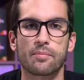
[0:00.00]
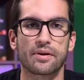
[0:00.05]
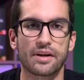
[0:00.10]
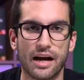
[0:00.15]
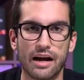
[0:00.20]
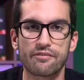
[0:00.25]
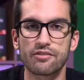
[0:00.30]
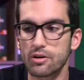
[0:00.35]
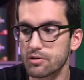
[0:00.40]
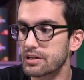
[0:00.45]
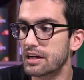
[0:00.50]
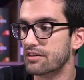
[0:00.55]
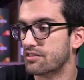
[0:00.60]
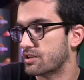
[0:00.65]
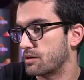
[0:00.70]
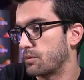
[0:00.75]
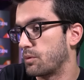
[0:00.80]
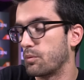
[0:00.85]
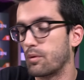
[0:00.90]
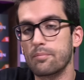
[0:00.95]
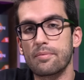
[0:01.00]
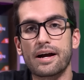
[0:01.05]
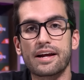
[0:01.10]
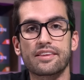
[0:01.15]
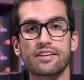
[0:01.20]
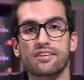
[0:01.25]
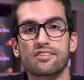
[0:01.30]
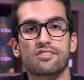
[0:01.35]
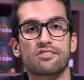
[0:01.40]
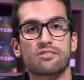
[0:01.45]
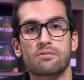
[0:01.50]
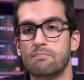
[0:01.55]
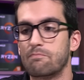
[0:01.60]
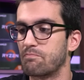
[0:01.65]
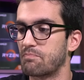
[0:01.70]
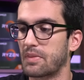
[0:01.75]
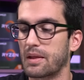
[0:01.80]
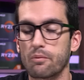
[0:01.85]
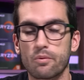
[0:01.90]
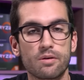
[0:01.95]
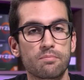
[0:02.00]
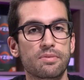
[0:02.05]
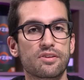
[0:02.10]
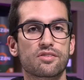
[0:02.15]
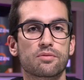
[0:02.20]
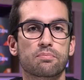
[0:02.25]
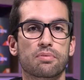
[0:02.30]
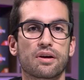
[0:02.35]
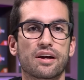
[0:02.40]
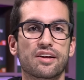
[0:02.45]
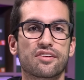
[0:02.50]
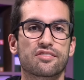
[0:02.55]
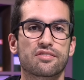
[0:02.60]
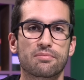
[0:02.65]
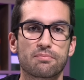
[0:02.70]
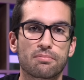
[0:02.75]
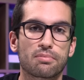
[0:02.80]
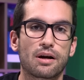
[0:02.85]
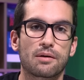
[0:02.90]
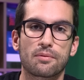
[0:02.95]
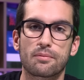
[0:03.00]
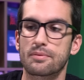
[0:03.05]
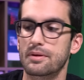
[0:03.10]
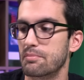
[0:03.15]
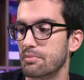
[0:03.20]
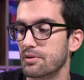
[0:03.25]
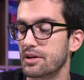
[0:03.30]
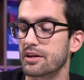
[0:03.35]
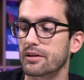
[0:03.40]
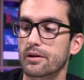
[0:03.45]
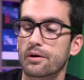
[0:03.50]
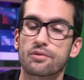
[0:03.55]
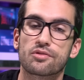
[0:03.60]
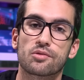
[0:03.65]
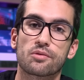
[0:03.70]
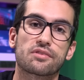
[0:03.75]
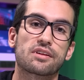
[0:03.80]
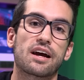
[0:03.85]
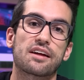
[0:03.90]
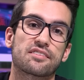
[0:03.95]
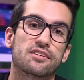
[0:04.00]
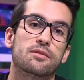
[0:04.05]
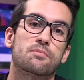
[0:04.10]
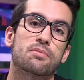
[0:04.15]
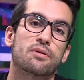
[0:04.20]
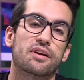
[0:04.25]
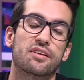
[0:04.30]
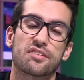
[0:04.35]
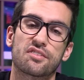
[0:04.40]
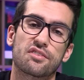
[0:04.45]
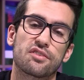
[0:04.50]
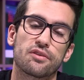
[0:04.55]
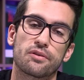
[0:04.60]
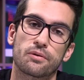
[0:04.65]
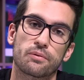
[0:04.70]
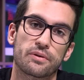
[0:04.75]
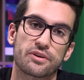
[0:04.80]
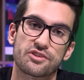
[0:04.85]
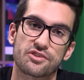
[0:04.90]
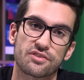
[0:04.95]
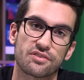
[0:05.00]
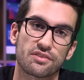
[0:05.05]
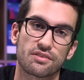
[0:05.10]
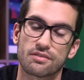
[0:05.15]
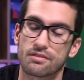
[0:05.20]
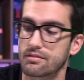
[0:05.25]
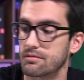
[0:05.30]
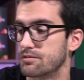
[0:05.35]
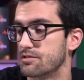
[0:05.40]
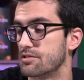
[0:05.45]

But I've no doubt someone will buy this. Wouldn't be surprised, probably pretty close to his asking price too, which is